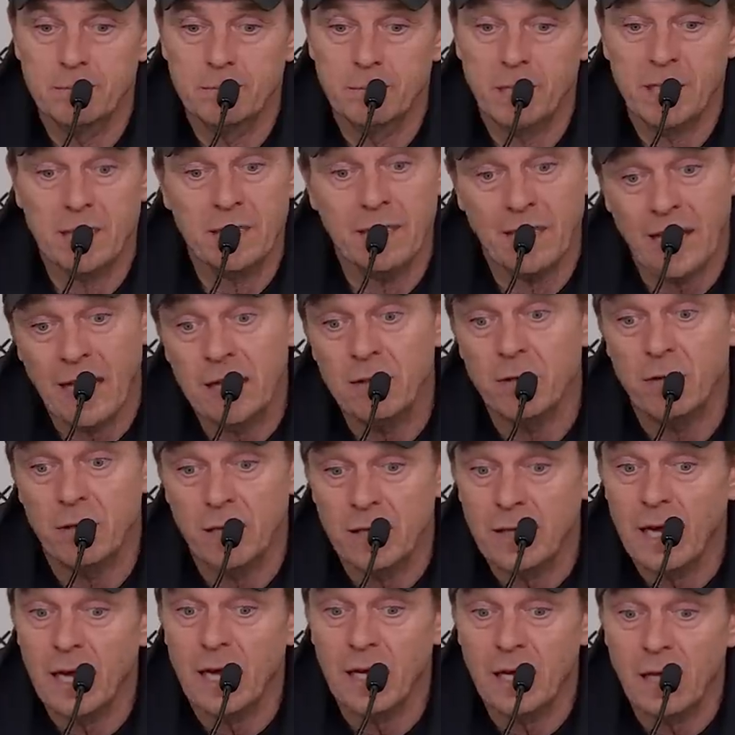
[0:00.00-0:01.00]
But at the end of
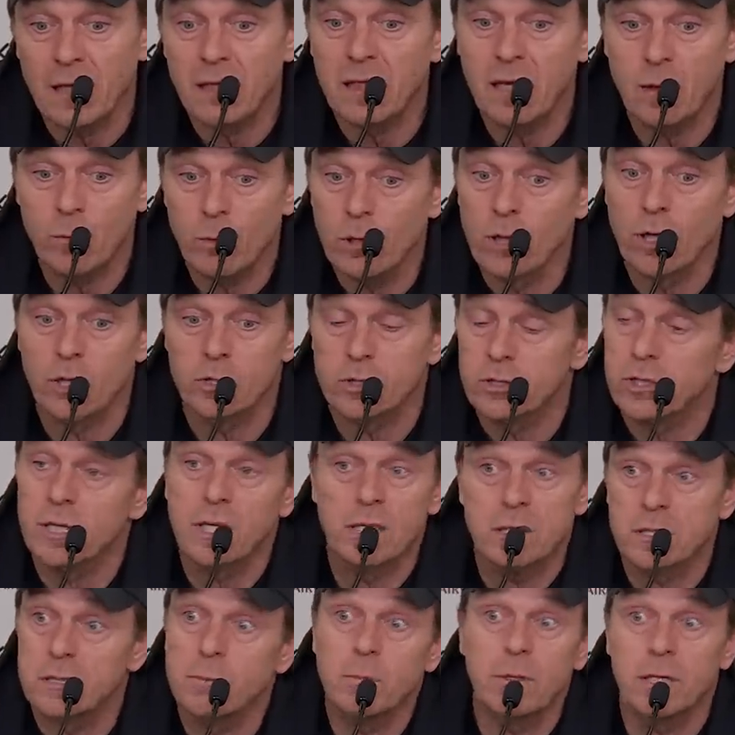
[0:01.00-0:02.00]
the day, I think we lost
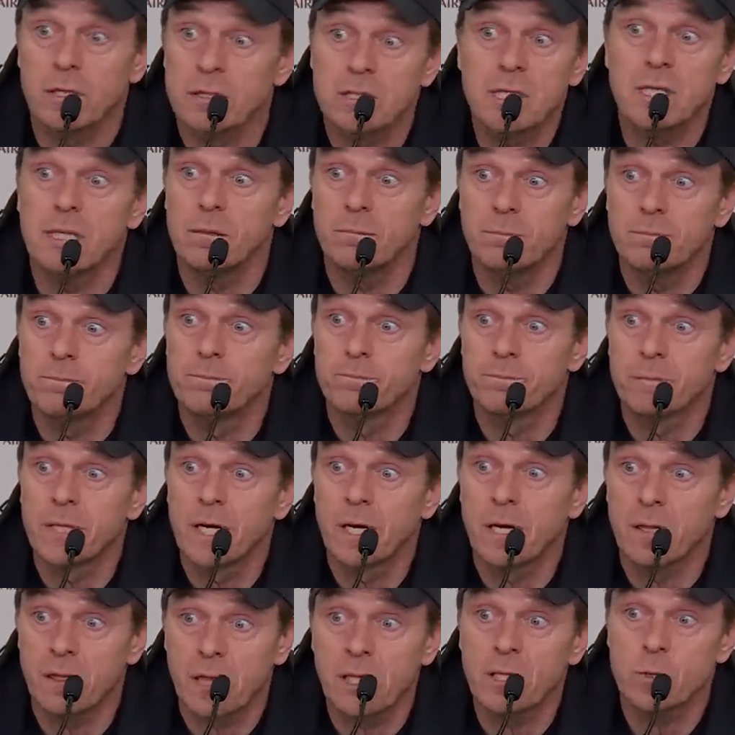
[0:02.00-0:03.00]
against a better team.
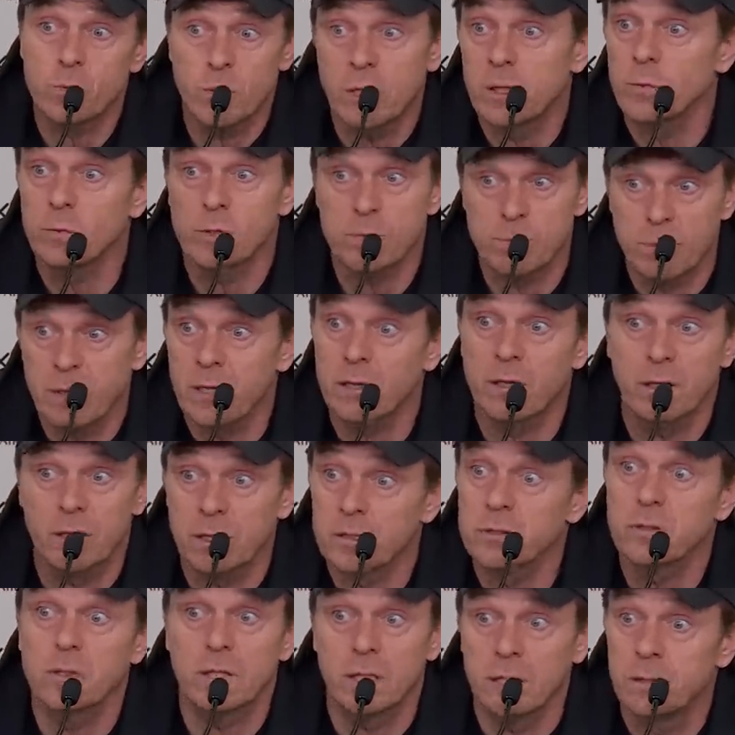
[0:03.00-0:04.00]
I think Sweden was better than
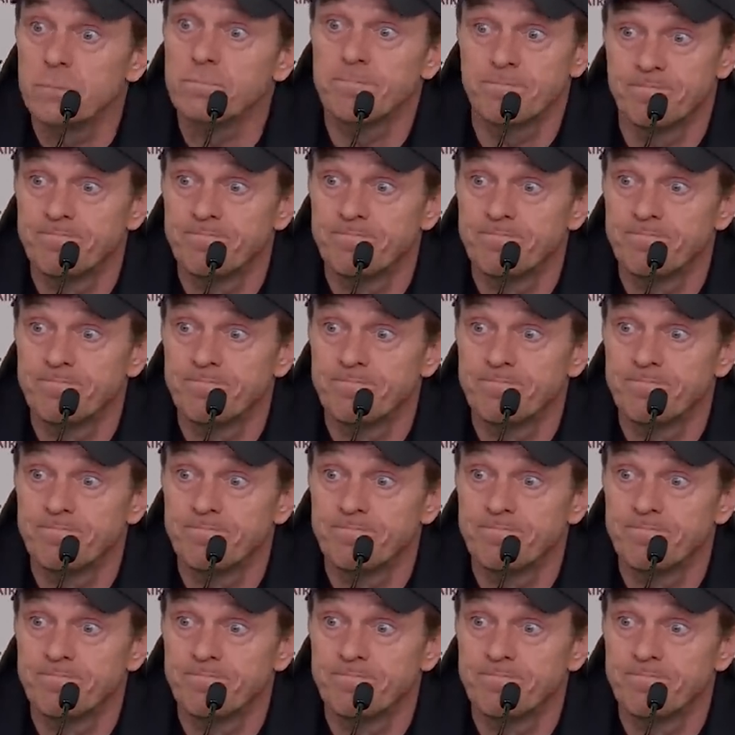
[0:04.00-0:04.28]
us tonight.